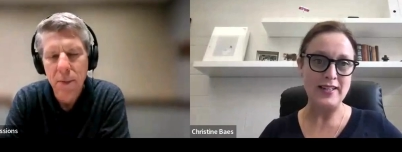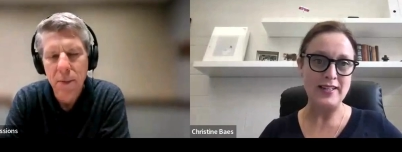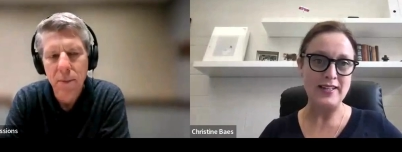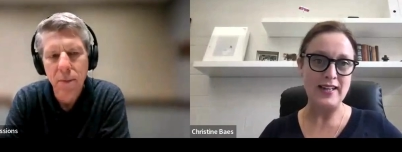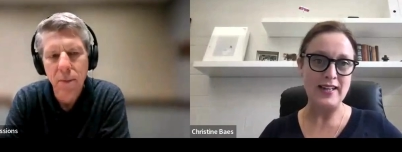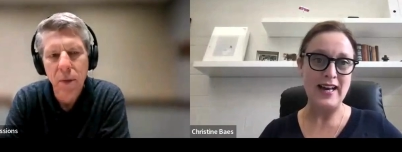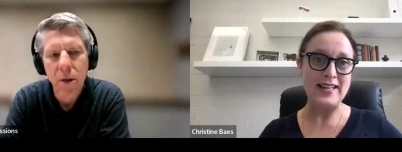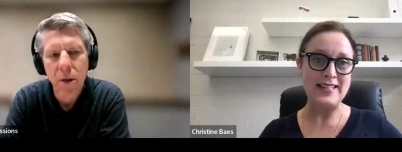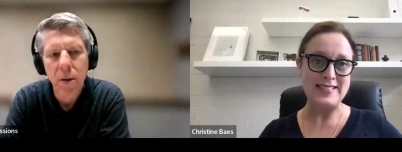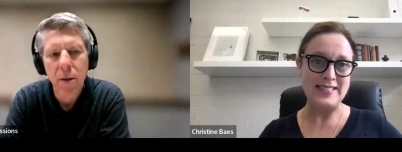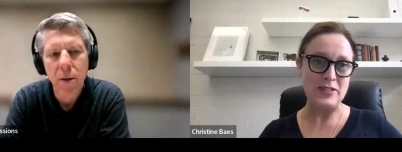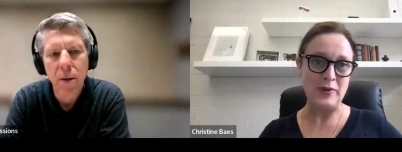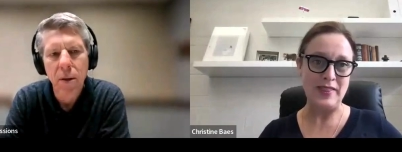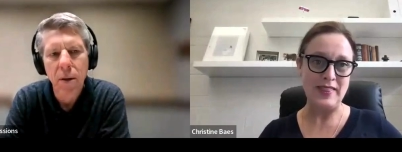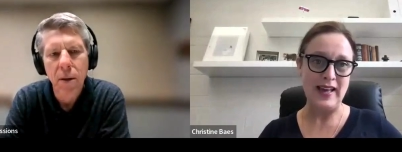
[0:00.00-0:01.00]
Speaker 1: to how to
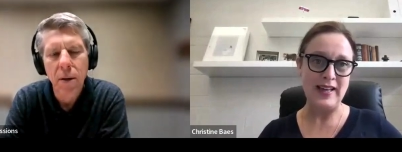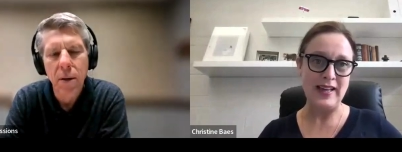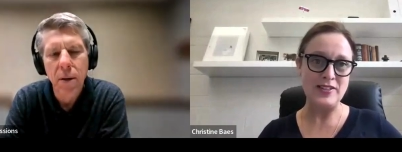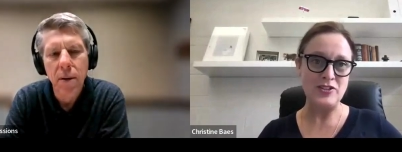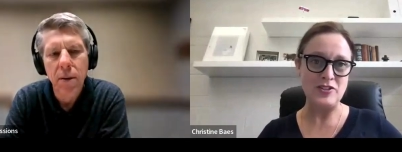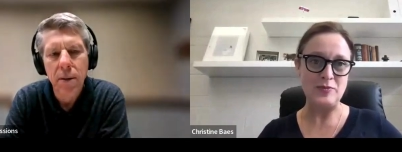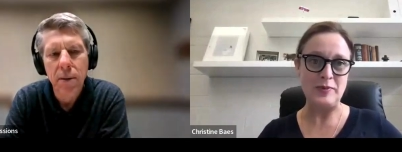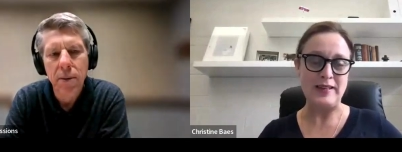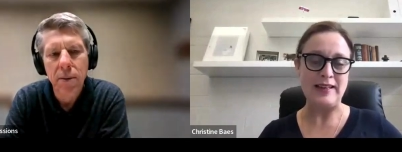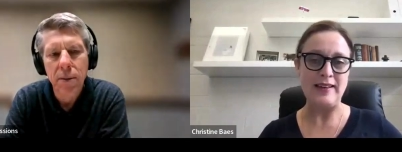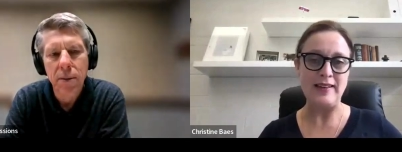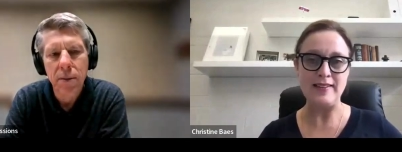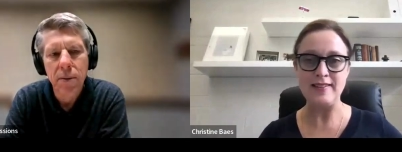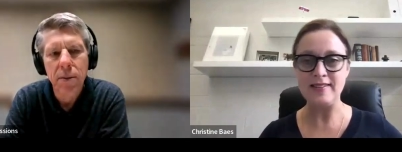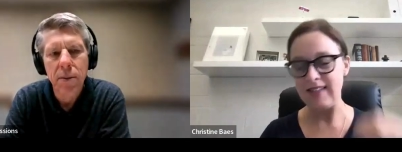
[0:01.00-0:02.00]
deal with that just
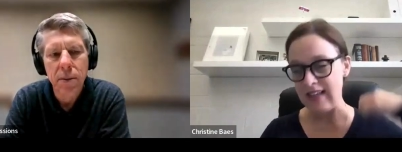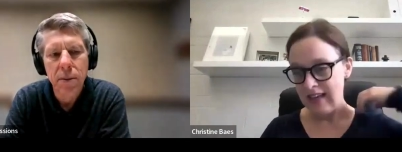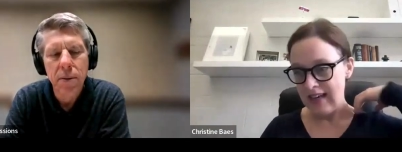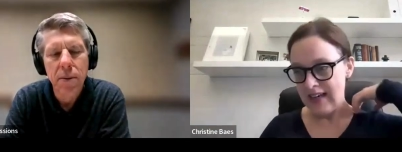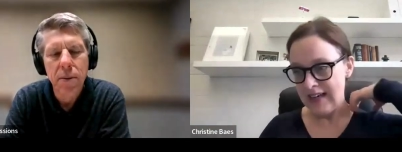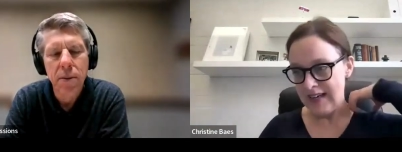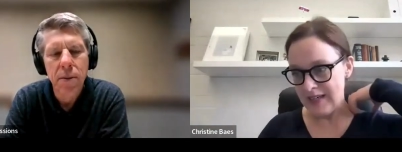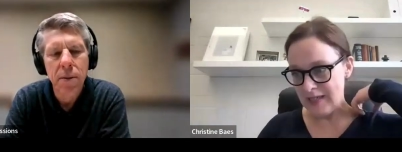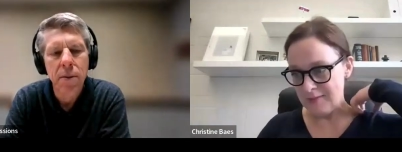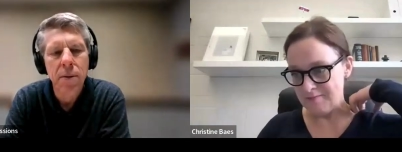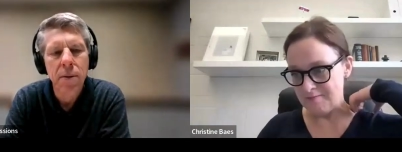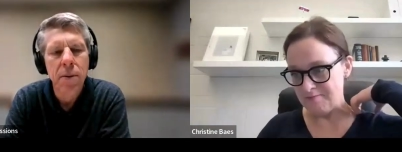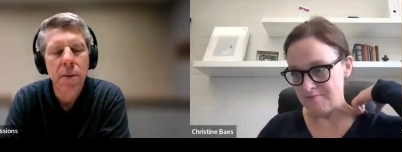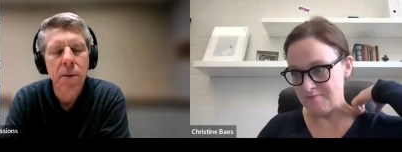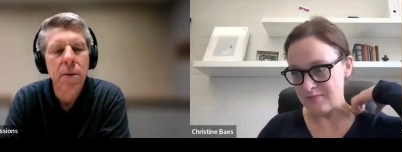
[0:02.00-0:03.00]
because
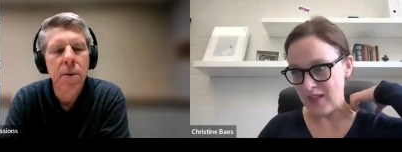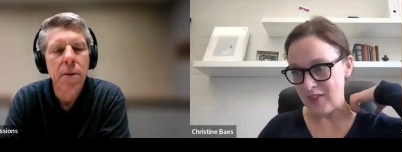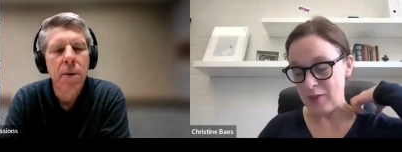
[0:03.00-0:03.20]
um,